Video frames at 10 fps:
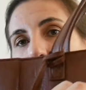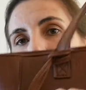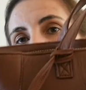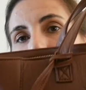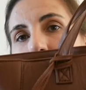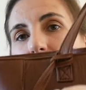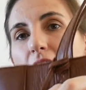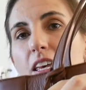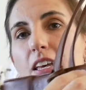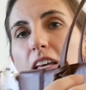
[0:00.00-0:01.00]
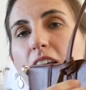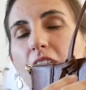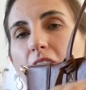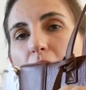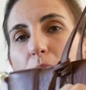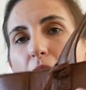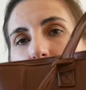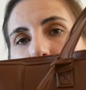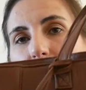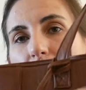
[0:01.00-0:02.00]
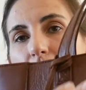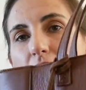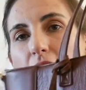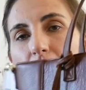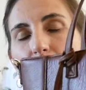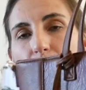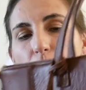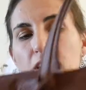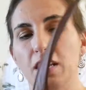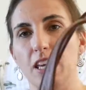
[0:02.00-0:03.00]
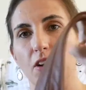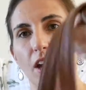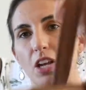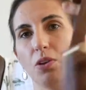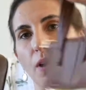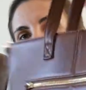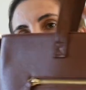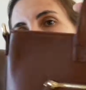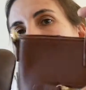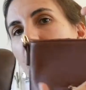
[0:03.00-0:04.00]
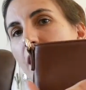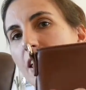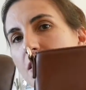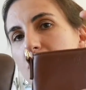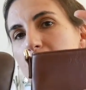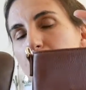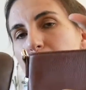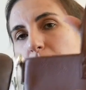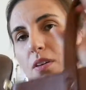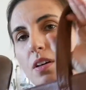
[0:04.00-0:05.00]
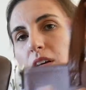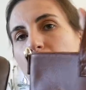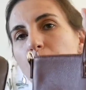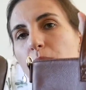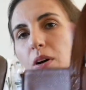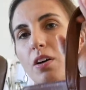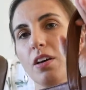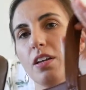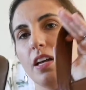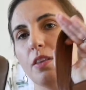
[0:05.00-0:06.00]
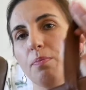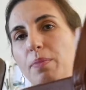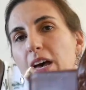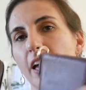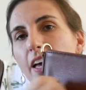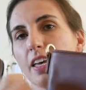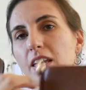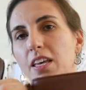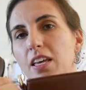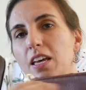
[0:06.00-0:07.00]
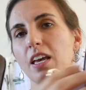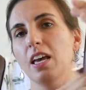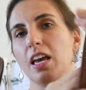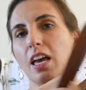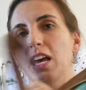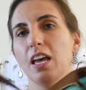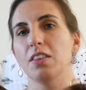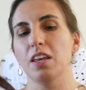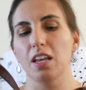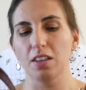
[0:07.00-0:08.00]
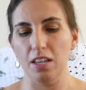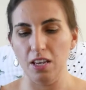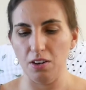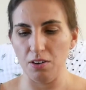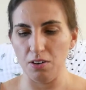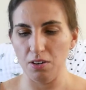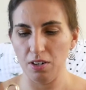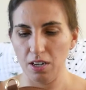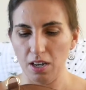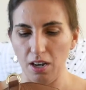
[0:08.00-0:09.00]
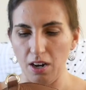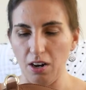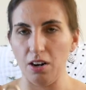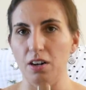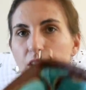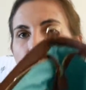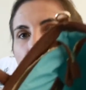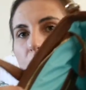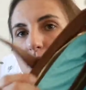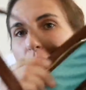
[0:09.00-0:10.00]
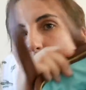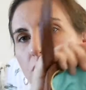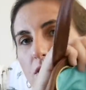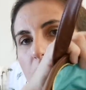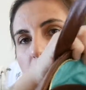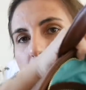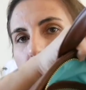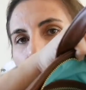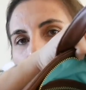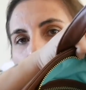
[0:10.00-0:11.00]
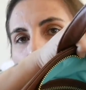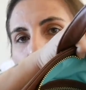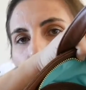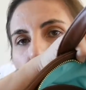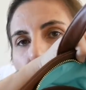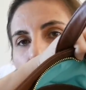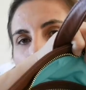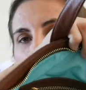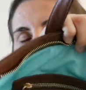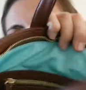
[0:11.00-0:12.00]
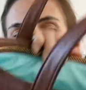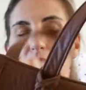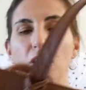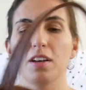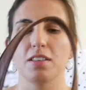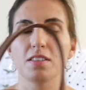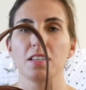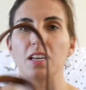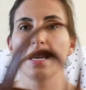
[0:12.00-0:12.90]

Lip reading: magnetic pocket at the front here, and you have a zip pocket at the back, and then there are, of course, the standard zip and slip pockets